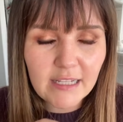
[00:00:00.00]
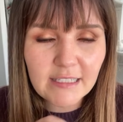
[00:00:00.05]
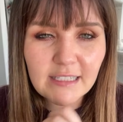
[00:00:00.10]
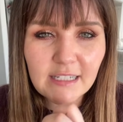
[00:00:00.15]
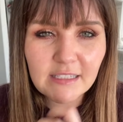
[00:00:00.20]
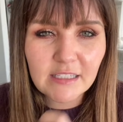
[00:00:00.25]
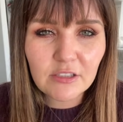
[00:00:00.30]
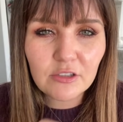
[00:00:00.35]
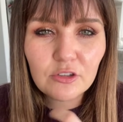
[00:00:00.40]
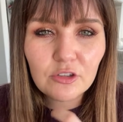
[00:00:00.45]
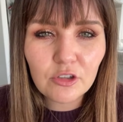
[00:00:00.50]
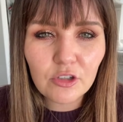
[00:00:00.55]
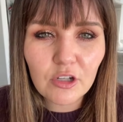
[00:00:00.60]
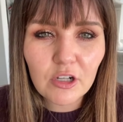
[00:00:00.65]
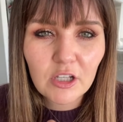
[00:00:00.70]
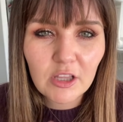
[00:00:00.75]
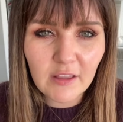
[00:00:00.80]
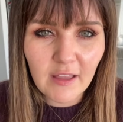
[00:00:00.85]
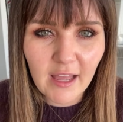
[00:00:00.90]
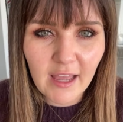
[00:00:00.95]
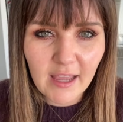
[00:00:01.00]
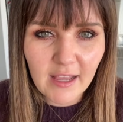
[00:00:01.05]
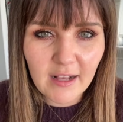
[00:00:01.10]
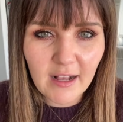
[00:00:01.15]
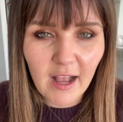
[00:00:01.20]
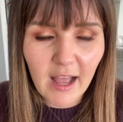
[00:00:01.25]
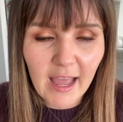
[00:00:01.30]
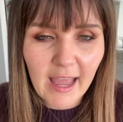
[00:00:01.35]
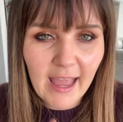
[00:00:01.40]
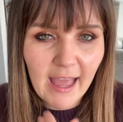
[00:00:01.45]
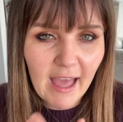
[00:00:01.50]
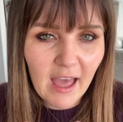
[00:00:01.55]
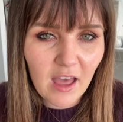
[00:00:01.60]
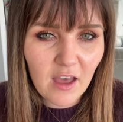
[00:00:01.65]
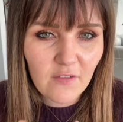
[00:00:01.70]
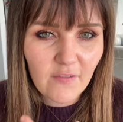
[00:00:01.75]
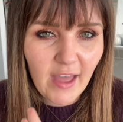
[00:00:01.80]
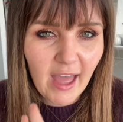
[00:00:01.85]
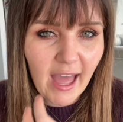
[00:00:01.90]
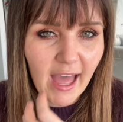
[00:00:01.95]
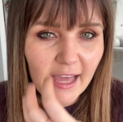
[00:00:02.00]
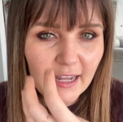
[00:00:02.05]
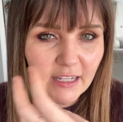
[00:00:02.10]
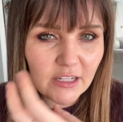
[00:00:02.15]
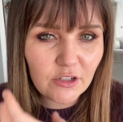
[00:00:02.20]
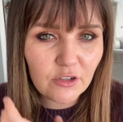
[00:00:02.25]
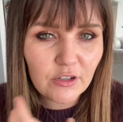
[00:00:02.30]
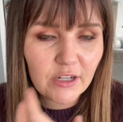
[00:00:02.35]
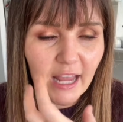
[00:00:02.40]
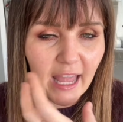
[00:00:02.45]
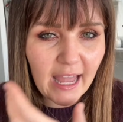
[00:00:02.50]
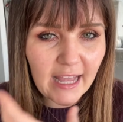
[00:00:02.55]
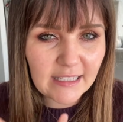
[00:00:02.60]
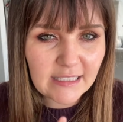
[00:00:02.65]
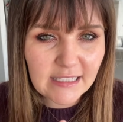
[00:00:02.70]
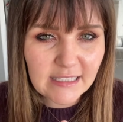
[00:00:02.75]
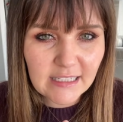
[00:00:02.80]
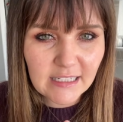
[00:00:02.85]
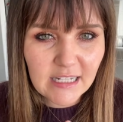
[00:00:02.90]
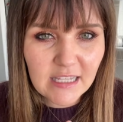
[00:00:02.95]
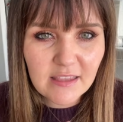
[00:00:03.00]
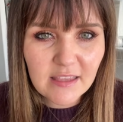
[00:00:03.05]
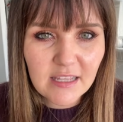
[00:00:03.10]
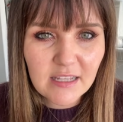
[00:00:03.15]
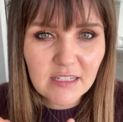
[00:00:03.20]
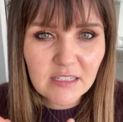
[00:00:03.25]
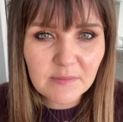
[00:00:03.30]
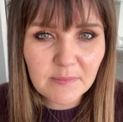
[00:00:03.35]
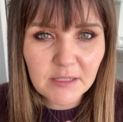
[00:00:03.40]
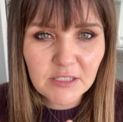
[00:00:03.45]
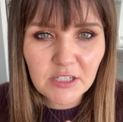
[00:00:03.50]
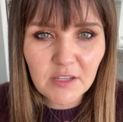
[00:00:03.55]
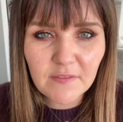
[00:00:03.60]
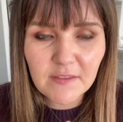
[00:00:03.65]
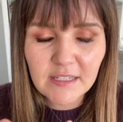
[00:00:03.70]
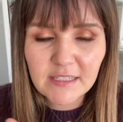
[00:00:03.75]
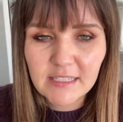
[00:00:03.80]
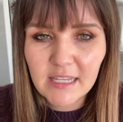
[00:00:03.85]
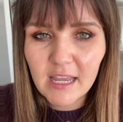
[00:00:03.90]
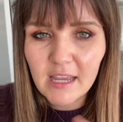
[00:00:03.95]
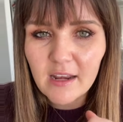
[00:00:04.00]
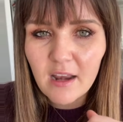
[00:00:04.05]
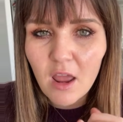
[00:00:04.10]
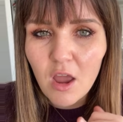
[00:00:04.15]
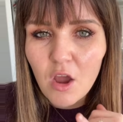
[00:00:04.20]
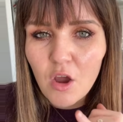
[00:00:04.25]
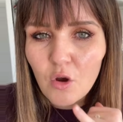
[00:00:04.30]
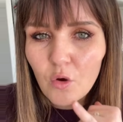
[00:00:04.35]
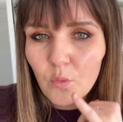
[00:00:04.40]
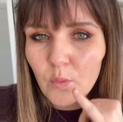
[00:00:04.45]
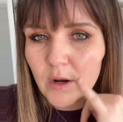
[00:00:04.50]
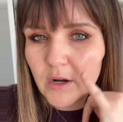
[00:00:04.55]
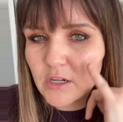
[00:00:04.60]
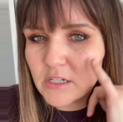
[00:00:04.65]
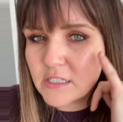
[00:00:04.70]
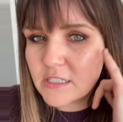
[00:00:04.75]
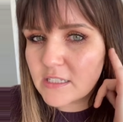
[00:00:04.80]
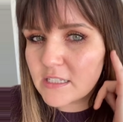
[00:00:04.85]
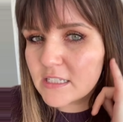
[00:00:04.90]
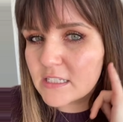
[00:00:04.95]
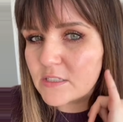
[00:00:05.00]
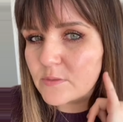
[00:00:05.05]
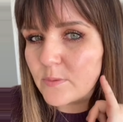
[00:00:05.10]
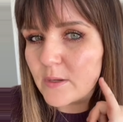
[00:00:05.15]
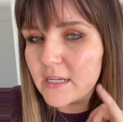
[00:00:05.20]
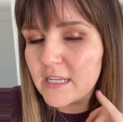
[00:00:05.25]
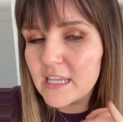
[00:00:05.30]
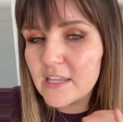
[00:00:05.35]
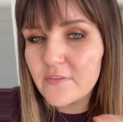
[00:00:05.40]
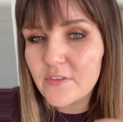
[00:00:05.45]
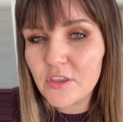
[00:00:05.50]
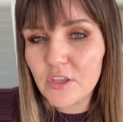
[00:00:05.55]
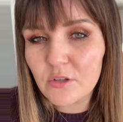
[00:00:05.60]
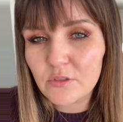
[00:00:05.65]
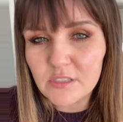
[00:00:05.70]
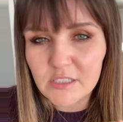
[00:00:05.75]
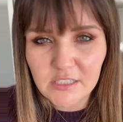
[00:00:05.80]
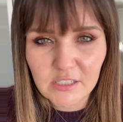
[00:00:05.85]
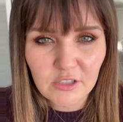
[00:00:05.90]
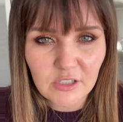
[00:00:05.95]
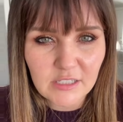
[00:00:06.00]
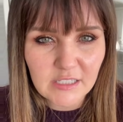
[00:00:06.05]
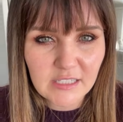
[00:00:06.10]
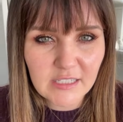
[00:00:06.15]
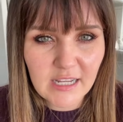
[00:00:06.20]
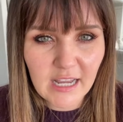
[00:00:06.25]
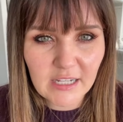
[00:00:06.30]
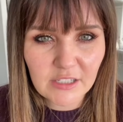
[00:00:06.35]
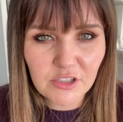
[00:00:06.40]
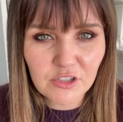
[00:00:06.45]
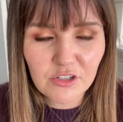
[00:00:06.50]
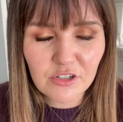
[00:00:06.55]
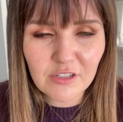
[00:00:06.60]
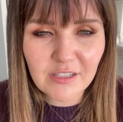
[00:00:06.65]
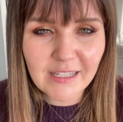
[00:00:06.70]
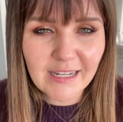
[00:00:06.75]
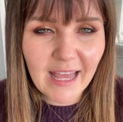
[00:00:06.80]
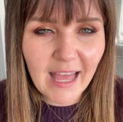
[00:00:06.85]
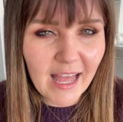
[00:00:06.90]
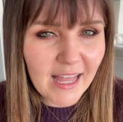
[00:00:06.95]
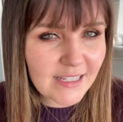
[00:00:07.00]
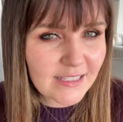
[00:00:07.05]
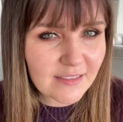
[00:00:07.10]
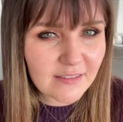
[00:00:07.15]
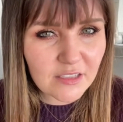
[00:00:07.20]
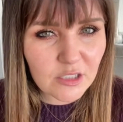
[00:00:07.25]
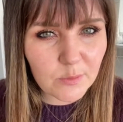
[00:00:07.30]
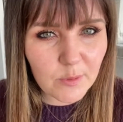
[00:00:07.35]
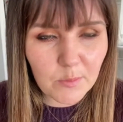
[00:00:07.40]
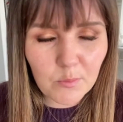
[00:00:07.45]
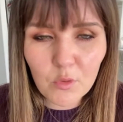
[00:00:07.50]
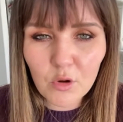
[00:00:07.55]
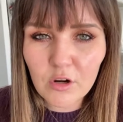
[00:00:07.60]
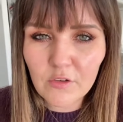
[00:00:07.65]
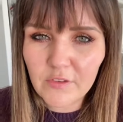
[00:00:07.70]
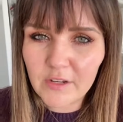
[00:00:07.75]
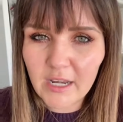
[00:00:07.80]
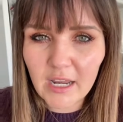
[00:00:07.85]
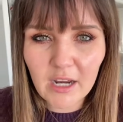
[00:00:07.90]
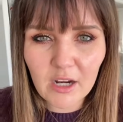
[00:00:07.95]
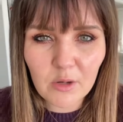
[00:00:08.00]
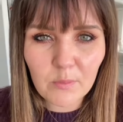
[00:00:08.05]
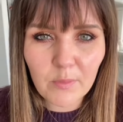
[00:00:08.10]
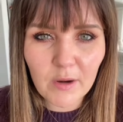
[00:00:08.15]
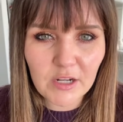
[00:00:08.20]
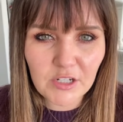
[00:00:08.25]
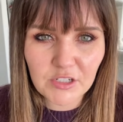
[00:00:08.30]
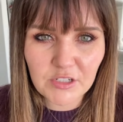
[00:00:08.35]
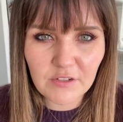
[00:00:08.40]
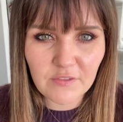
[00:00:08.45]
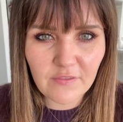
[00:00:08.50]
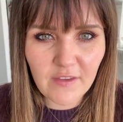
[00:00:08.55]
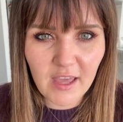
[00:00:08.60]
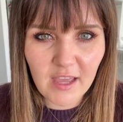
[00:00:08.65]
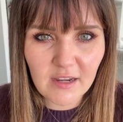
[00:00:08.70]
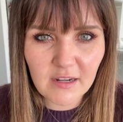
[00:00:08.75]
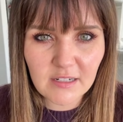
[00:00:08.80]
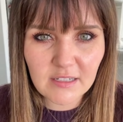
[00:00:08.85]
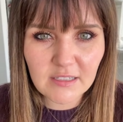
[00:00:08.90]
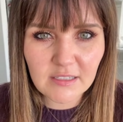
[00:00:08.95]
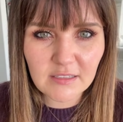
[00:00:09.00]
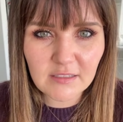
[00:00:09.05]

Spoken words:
It doesn't look like I have added or enhanced anything as much on this side, whereas this one, even though it still looks natural, it has a little bit more of an airbrushed effect.